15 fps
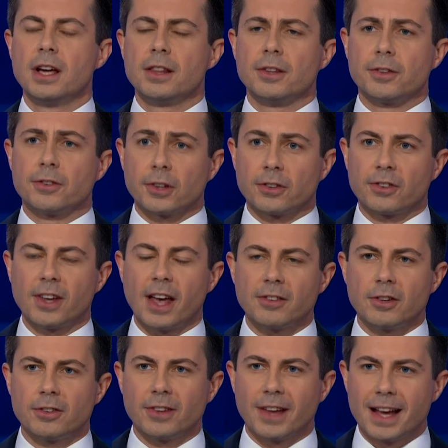the
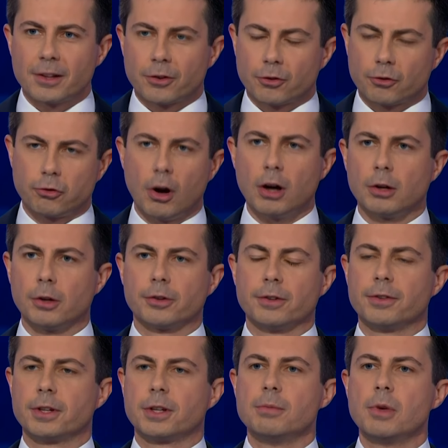successes and struggles of
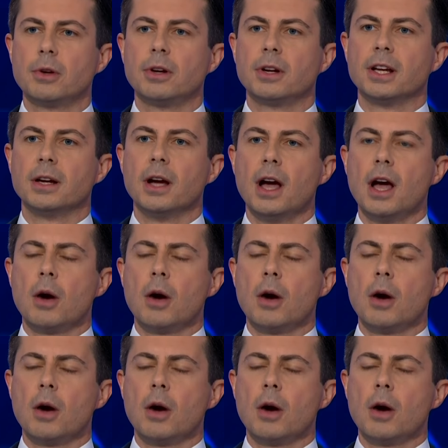a community